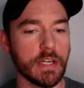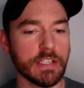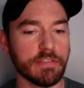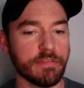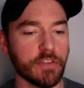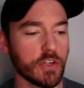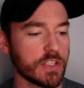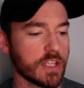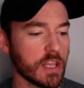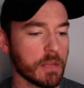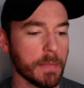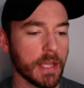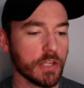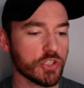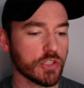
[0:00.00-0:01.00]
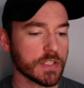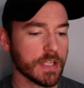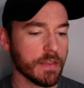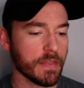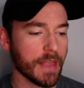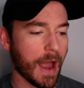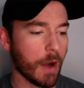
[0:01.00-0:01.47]
He's first in the majors
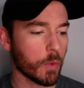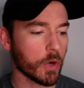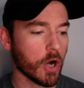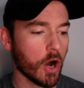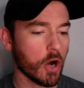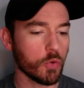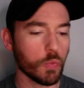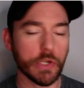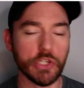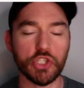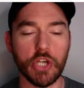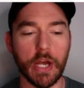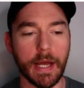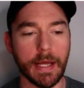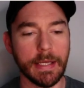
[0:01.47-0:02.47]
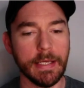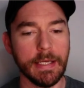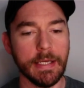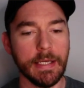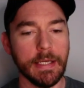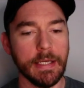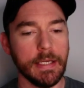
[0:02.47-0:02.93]
in that regard, which,
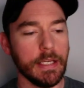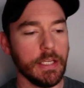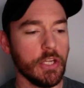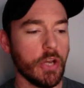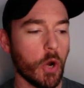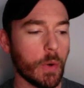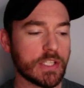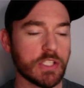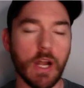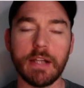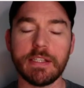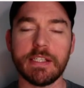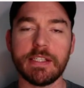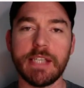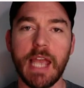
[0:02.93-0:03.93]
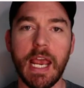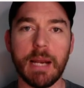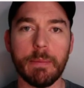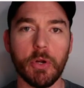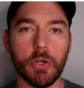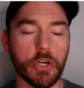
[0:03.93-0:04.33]
is not sustainable.